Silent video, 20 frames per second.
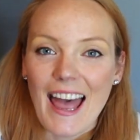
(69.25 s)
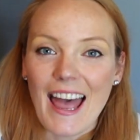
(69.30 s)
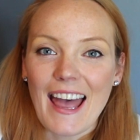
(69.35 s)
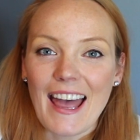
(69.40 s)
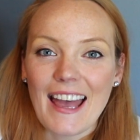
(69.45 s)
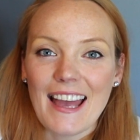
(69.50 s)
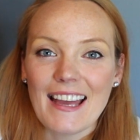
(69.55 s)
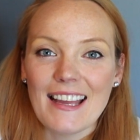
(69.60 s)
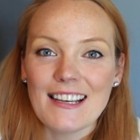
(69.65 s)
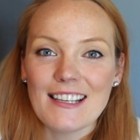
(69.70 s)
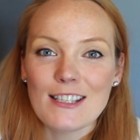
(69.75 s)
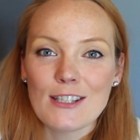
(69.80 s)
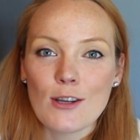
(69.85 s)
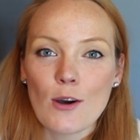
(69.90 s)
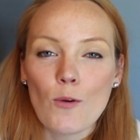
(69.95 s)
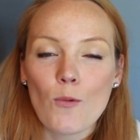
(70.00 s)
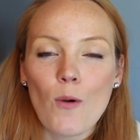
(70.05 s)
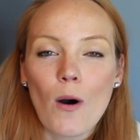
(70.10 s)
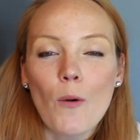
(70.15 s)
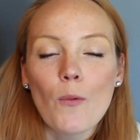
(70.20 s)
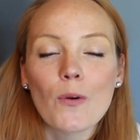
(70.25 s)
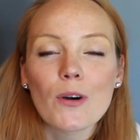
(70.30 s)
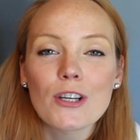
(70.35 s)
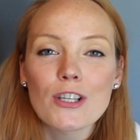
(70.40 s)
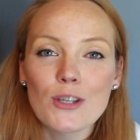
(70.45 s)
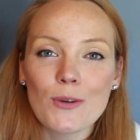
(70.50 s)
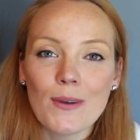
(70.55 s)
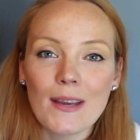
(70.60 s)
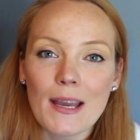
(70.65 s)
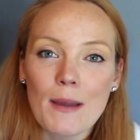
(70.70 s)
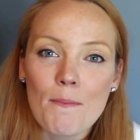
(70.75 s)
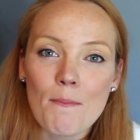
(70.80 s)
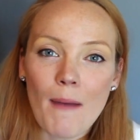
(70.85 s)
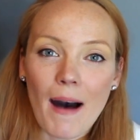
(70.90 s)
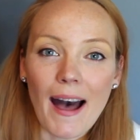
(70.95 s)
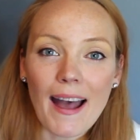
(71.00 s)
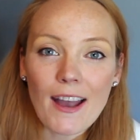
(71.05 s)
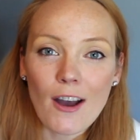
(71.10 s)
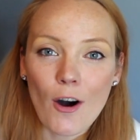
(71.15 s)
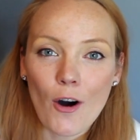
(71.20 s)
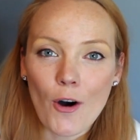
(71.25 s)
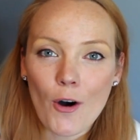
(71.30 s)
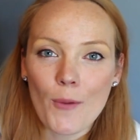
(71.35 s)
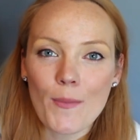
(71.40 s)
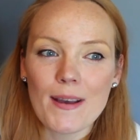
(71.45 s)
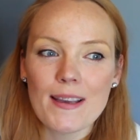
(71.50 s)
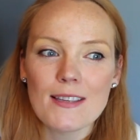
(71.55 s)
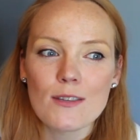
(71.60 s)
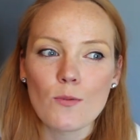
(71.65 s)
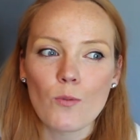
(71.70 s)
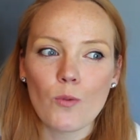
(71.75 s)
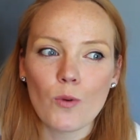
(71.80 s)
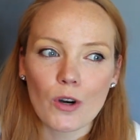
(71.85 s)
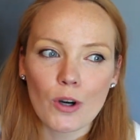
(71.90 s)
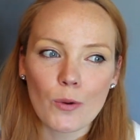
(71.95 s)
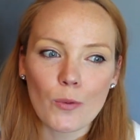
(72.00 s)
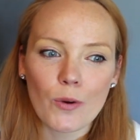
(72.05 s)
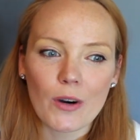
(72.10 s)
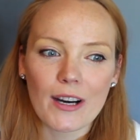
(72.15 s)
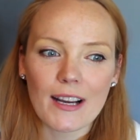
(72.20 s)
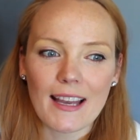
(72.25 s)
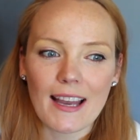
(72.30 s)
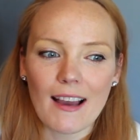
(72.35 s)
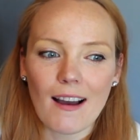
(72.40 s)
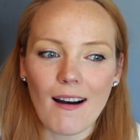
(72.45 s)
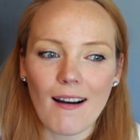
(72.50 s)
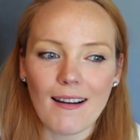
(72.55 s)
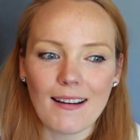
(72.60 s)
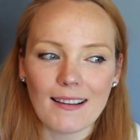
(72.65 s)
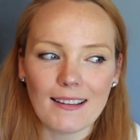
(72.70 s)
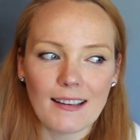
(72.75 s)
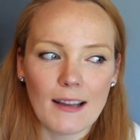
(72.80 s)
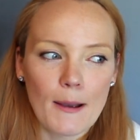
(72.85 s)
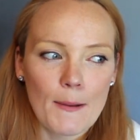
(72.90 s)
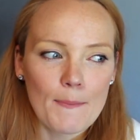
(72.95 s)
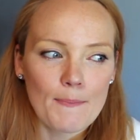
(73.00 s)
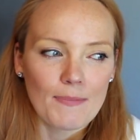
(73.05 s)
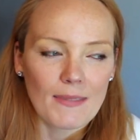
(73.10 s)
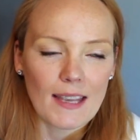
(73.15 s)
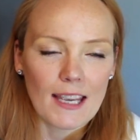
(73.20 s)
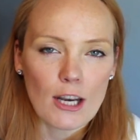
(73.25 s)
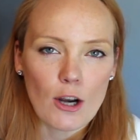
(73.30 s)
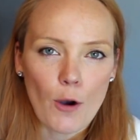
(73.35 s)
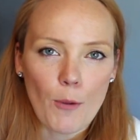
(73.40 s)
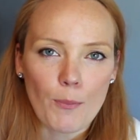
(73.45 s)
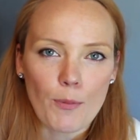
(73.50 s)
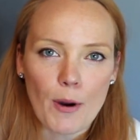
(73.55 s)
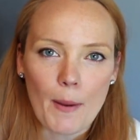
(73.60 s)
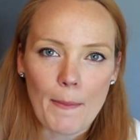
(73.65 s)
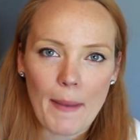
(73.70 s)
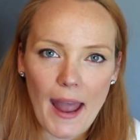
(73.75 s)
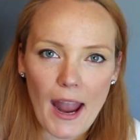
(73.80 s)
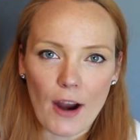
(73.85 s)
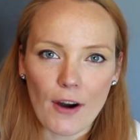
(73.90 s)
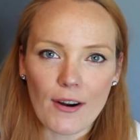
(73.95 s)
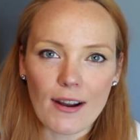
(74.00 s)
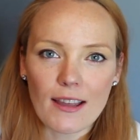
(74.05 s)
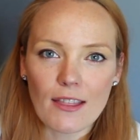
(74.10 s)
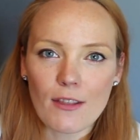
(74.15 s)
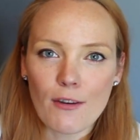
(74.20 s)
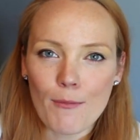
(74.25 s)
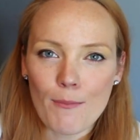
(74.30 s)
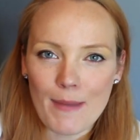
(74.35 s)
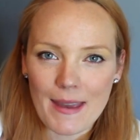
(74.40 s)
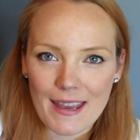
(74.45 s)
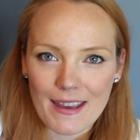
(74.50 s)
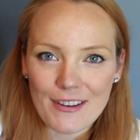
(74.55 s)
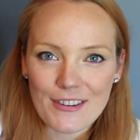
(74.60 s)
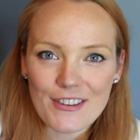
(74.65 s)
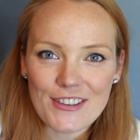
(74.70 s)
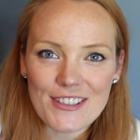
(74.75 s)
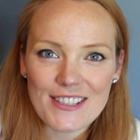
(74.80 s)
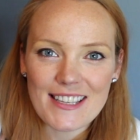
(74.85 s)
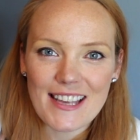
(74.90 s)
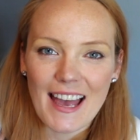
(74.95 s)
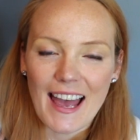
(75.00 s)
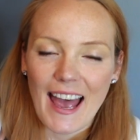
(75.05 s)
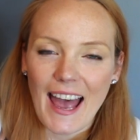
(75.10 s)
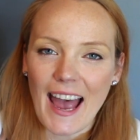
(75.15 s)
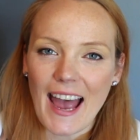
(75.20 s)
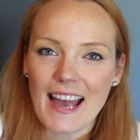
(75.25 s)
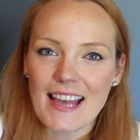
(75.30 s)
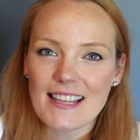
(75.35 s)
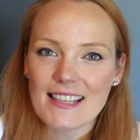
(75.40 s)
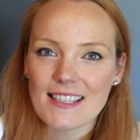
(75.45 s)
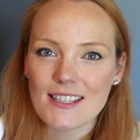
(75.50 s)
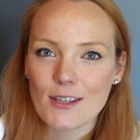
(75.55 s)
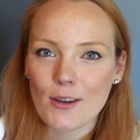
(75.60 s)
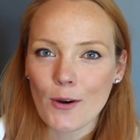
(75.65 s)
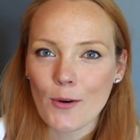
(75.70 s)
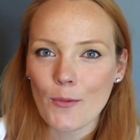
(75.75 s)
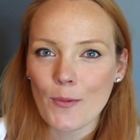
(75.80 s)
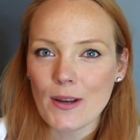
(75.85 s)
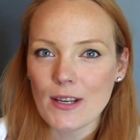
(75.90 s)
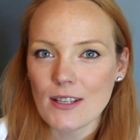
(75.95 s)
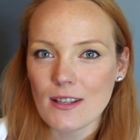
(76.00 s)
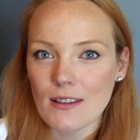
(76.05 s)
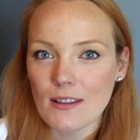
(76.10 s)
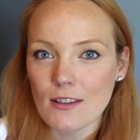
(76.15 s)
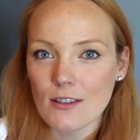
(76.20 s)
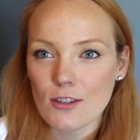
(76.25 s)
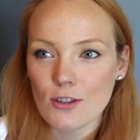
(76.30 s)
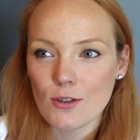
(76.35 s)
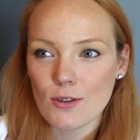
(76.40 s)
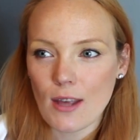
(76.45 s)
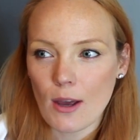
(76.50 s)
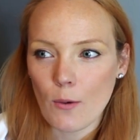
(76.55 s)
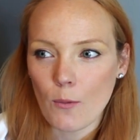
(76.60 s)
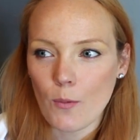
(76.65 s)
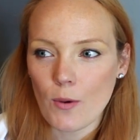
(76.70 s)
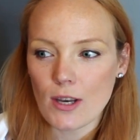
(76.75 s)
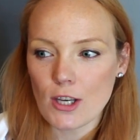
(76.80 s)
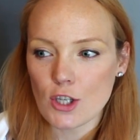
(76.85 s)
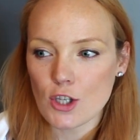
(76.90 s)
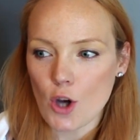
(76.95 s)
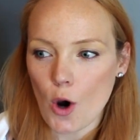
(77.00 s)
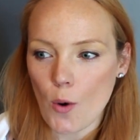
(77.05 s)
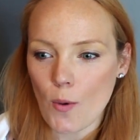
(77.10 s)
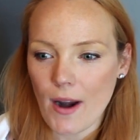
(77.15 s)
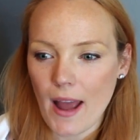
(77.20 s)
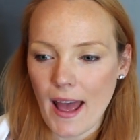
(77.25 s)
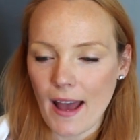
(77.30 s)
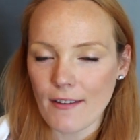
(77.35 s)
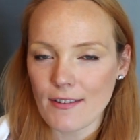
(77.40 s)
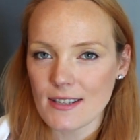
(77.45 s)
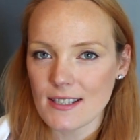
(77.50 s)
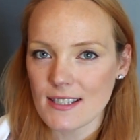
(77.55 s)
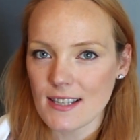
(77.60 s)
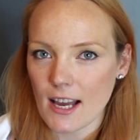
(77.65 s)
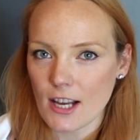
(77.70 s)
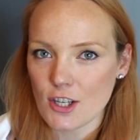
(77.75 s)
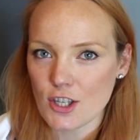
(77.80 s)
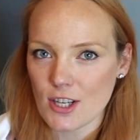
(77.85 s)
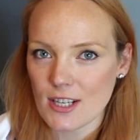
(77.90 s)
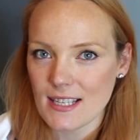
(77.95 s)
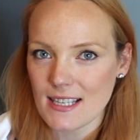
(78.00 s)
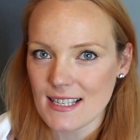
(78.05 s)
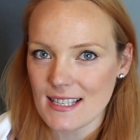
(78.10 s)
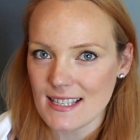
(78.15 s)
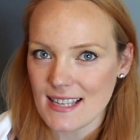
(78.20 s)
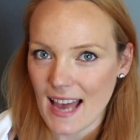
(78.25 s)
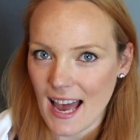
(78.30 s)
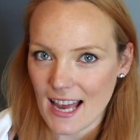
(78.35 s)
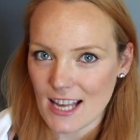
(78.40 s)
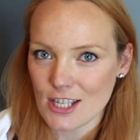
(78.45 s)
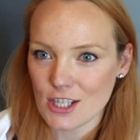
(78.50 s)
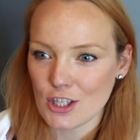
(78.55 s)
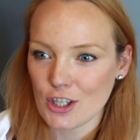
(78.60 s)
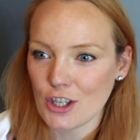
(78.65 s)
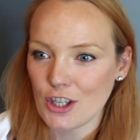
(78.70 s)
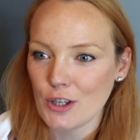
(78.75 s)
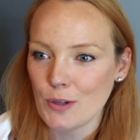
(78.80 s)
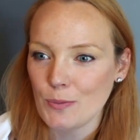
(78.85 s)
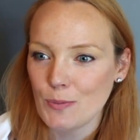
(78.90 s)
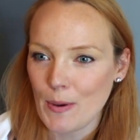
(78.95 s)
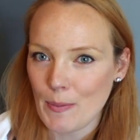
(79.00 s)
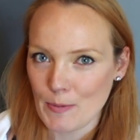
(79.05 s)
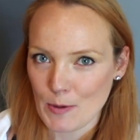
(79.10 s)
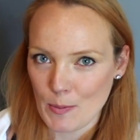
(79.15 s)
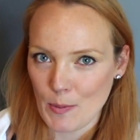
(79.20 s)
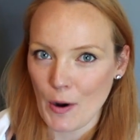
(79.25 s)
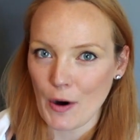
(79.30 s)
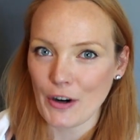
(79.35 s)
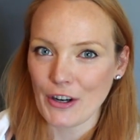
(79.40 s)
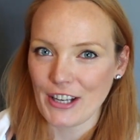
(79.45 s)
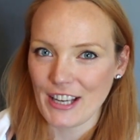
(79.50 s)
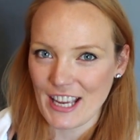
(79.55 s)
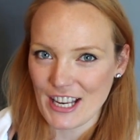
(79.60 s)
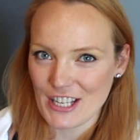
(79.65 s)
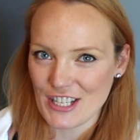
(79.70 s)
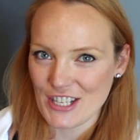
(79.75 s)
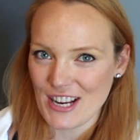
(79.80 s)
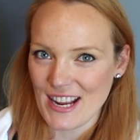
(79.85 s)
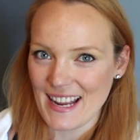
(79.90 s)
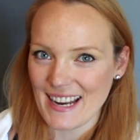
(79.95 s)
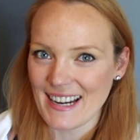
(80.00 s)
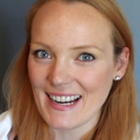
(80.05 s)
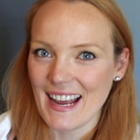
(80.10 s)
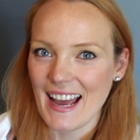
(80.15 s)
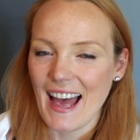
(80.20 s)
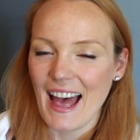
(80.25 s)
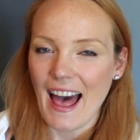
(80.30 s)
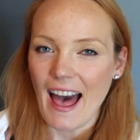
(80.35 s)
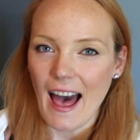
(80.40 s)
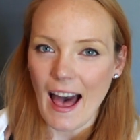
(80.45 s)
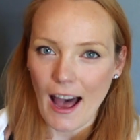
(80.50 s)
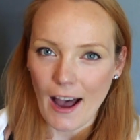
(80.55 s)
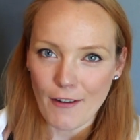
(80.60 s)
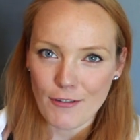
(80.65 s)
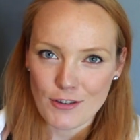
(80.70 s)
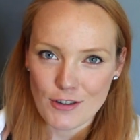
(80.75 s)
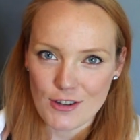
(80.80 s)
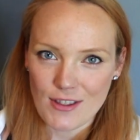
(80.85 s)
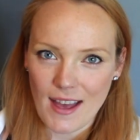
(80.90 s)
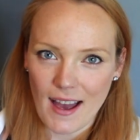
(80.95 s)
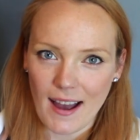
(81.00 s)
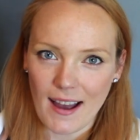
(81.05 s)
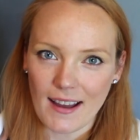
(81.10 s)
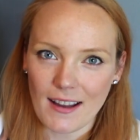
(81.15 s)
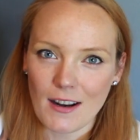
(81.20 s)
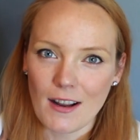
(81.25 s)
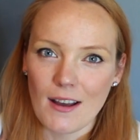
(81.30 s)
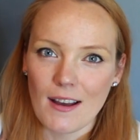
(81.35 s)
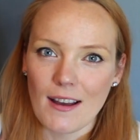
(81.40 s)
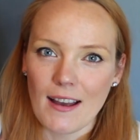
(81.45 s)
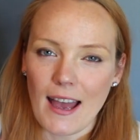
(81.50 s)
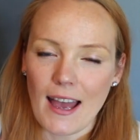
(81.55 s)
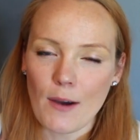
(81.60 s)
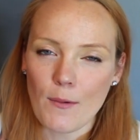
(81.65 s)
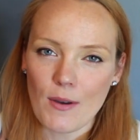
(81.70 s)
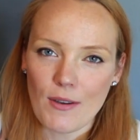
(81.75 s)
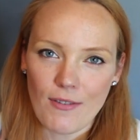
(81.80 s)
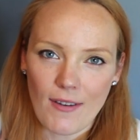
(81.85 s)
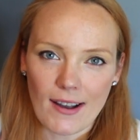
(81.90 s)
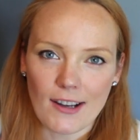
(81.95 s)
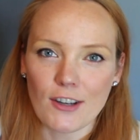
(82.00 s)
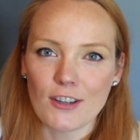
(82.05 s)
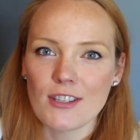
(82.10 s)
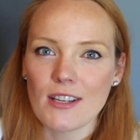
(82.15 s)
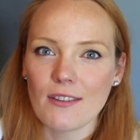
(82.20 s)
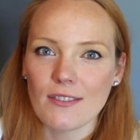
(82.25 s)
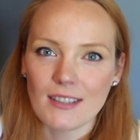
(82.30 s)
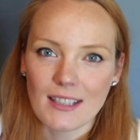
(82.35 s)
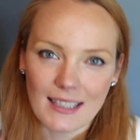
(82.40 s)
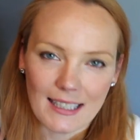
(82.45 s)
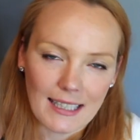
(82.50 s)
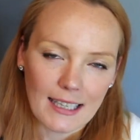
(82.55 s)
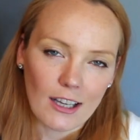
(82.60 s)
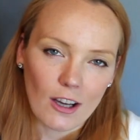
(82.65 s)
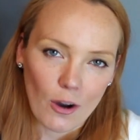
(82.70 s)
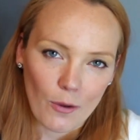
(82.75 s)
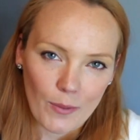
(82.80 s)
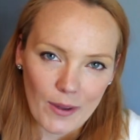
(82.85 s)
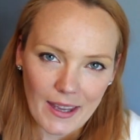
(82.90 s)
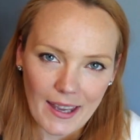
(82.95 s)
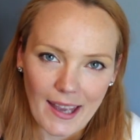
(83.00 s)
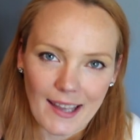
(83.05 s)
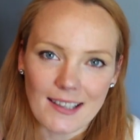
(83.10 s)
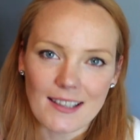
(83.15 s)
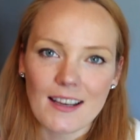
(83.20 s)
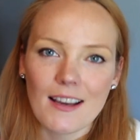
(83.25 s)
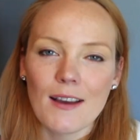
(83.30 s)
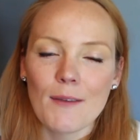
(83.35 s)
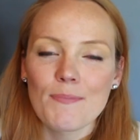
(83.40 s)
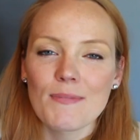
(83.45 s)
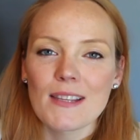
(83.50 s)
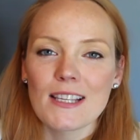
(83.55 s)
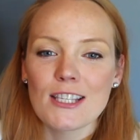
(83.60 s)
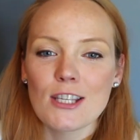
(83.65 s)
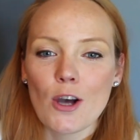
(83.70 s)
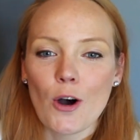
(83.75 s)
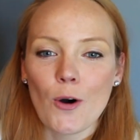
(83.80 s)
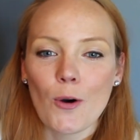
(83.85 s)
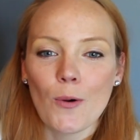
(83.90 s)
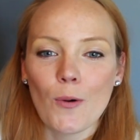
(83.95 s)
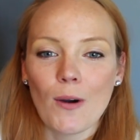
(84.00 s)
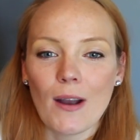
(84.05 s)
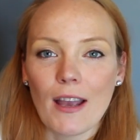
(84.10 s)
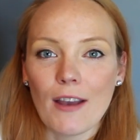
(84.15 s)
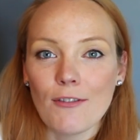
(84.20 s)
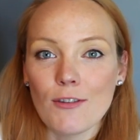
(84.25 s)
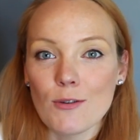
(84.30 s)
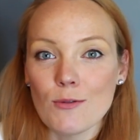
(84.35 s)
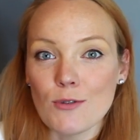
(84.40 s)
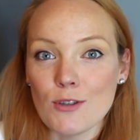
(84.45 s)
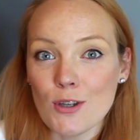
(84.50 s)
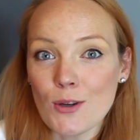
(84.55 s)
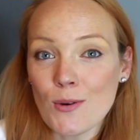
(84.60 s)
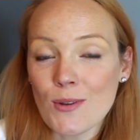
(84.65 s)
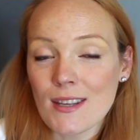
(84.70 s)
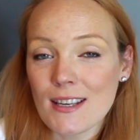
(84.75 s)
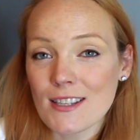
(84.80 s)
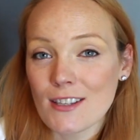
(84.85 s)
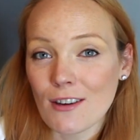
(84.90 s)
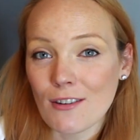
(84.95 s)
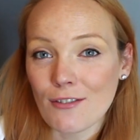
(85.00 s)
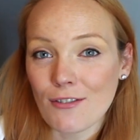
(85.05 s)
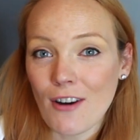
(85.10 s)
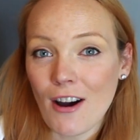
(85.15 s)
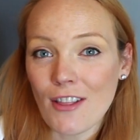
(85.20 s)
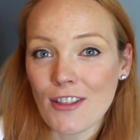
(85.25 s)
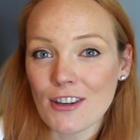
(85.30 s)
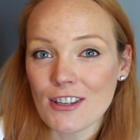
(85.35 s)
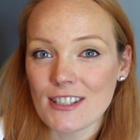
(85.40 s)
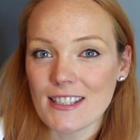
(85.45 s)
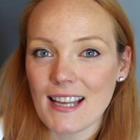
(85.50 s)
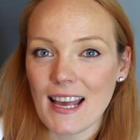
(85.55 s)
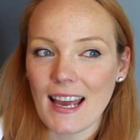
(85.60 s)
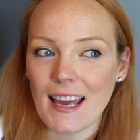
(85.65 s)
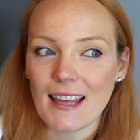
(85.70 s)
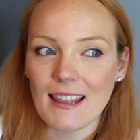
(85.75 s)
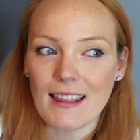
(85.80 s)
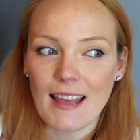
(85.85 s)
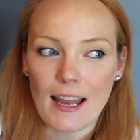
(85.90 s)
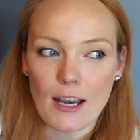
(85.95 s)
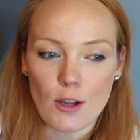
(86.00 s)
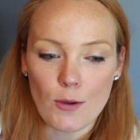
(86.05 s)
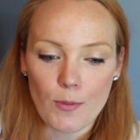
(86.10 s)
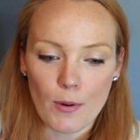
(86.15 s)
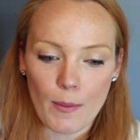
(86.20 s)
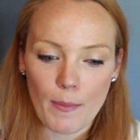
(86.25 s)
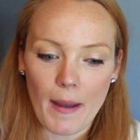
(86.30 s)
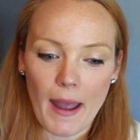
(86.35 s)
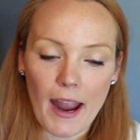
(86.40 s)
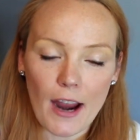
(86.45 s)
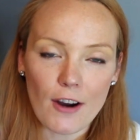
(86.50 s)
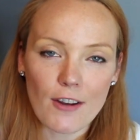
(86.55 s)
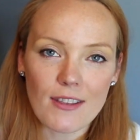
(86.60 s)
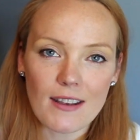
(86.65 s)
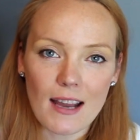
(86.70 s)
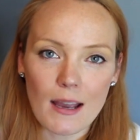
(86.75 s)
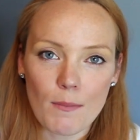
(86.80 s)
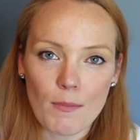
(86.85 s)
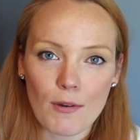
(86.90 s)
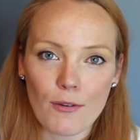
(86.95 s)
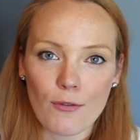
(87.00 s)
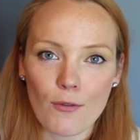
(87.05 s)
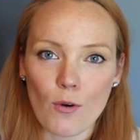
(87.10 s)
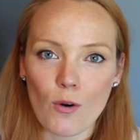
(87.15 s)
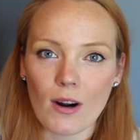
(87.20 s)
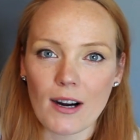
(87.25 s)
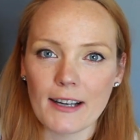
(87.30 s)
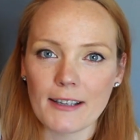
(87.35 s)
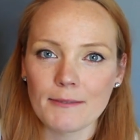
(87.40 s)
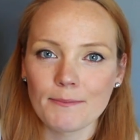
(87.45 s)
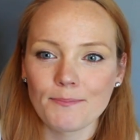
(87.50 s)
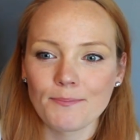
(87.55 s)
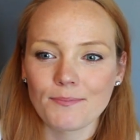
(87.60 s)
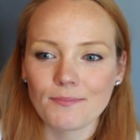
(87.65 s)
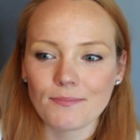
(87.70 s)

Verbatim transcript: and so what we're doing in my home is we're working on you know preparing the meals and so we so that we don't have such a disaster ripped apart kitchen after that and we find ourselves cleaning all weekend so if you do this on Father's Day and you prepare the night before,